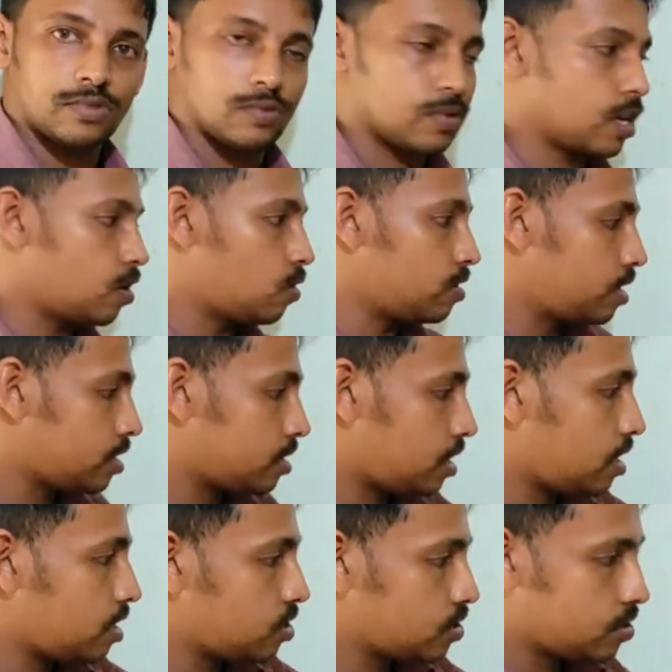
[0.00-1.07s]
Okay, all these
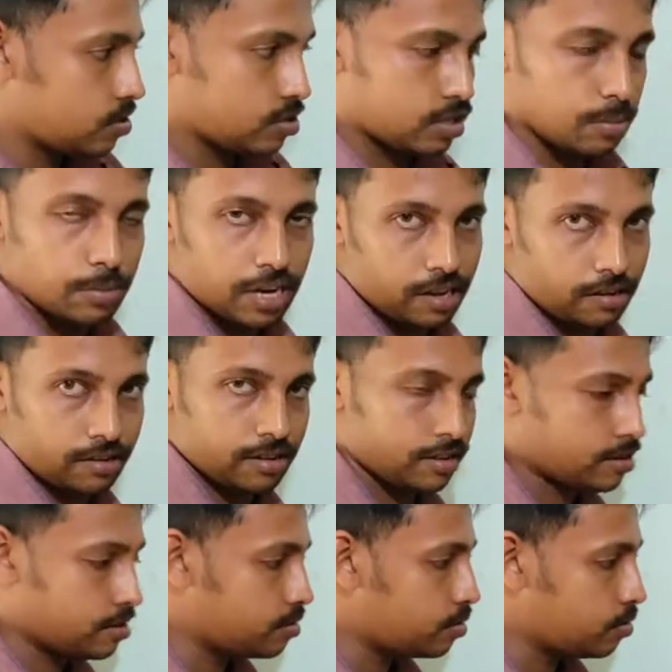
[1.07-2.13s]
are similar.
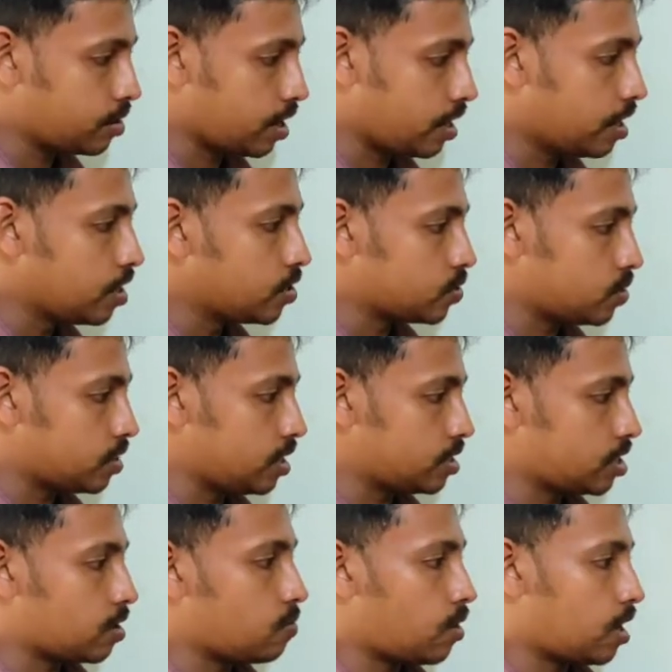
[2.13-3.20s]
Okay, so these
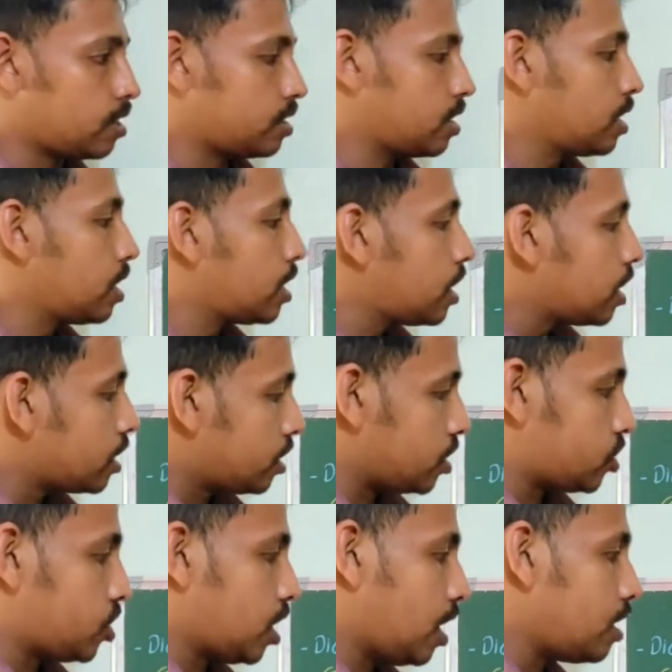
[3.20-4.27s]
are what? The
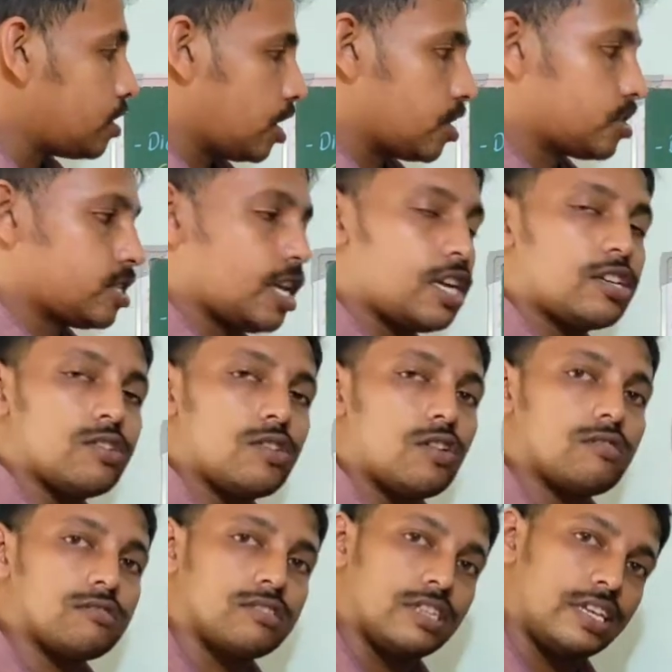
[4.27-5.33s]
shell, their shell do
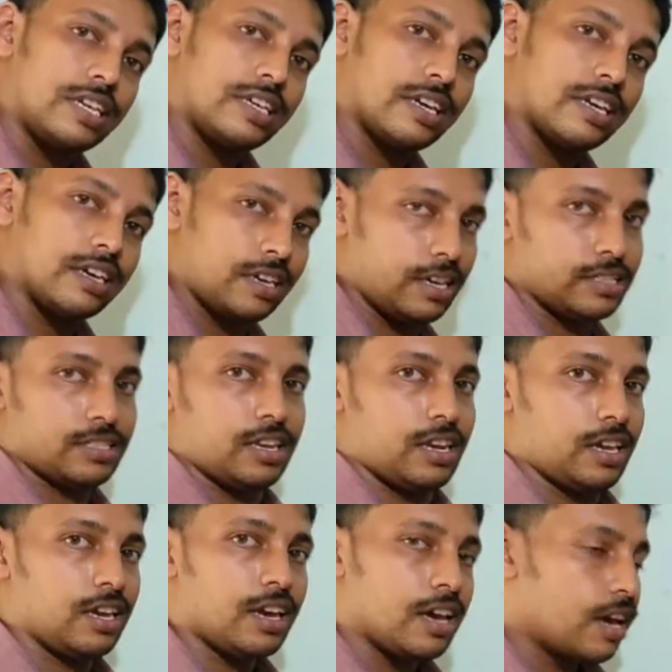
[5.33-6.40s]
not decay
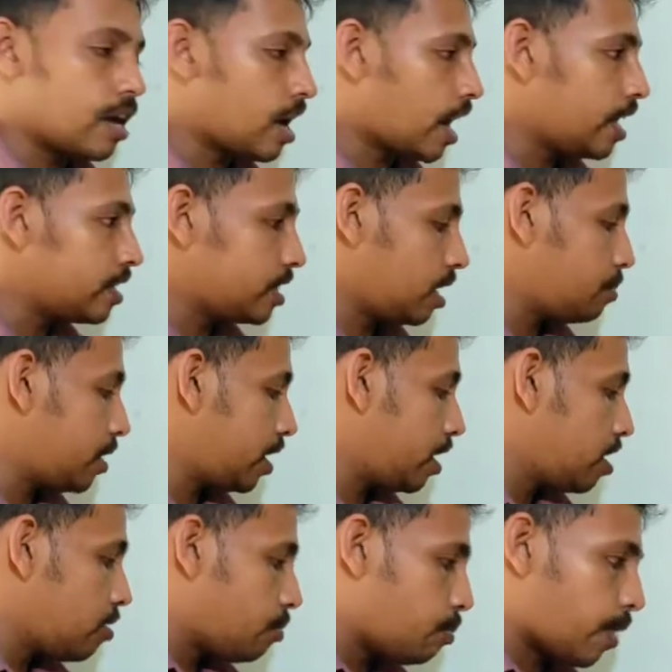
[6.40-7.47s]
easily, and they may
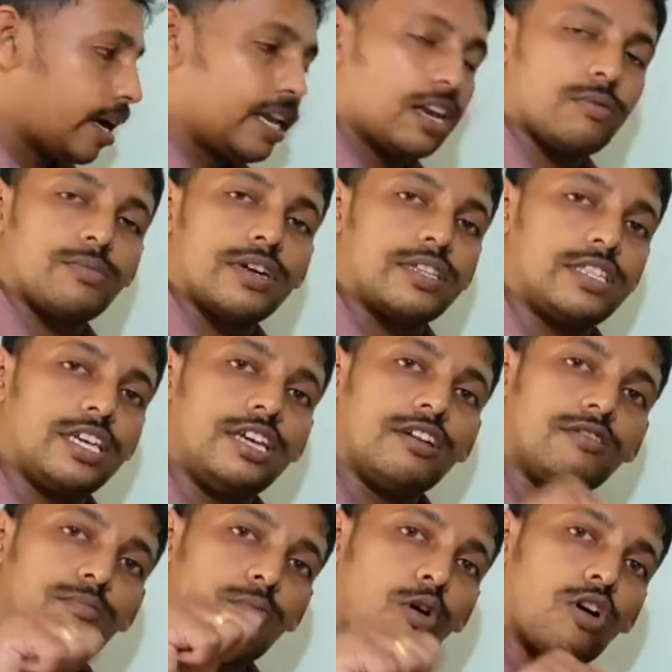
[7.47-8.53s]
pile up at the
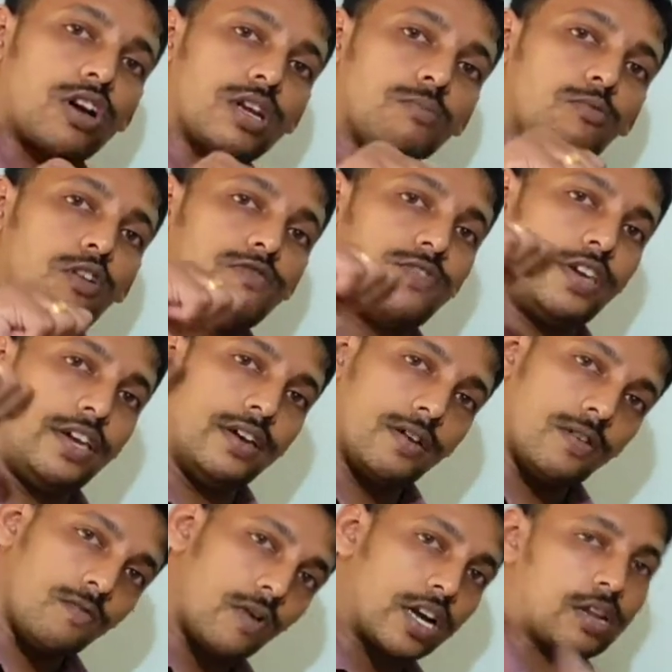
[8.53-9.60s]
bottom of the
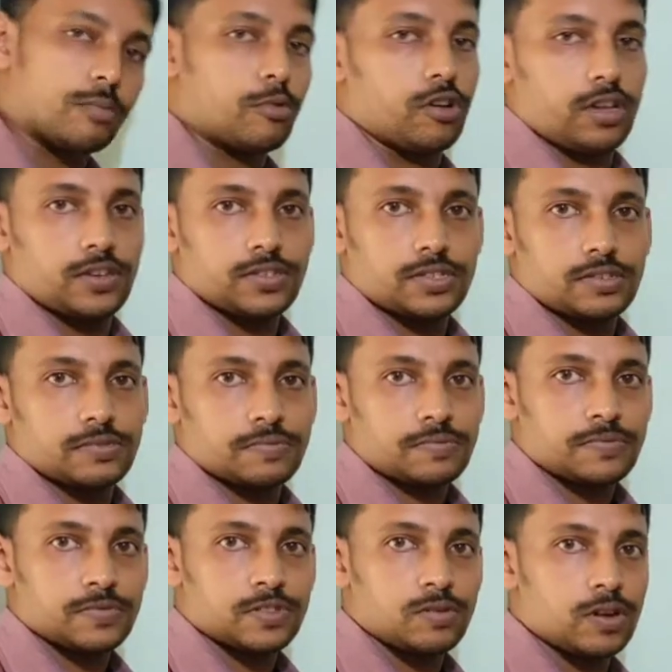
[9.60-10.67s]
water bodies.
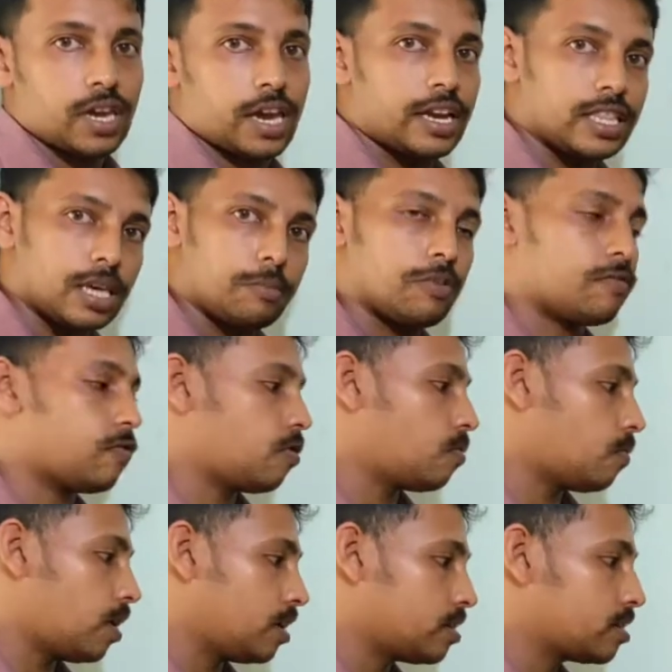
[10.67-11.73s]
Okay, and they may form
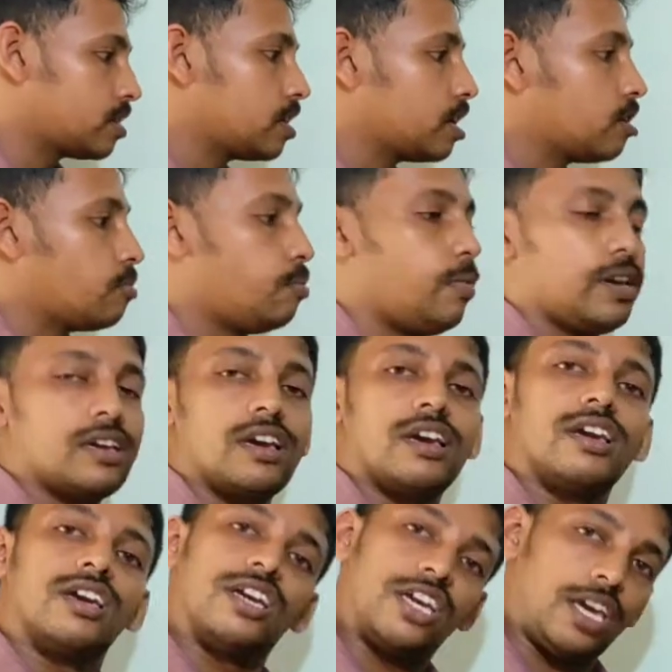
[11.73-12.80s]
what? Big
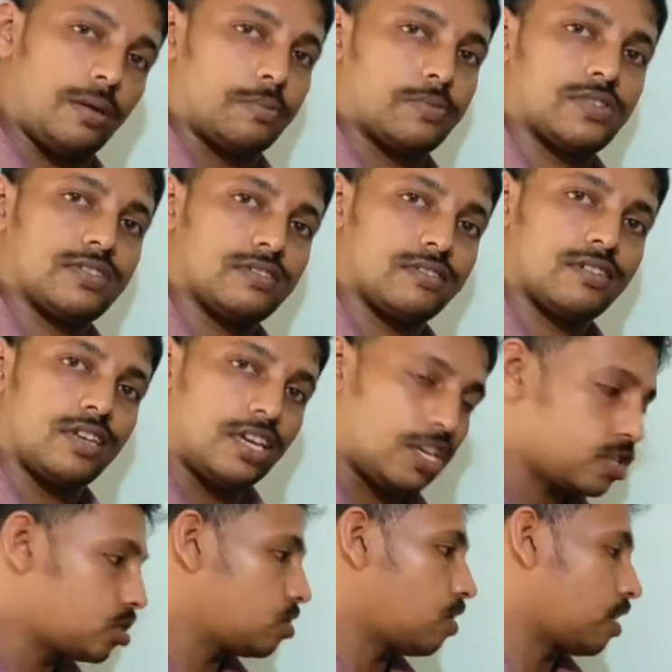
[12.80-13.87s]
heaps. It
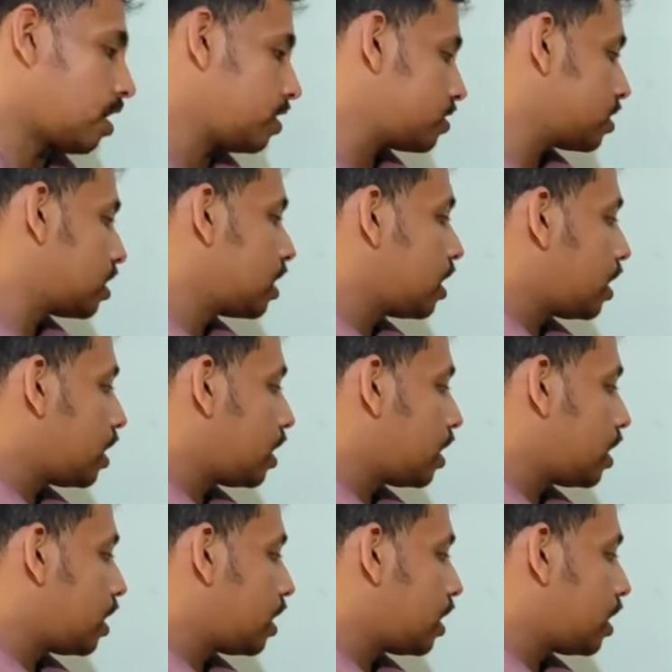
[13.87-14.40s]
is known as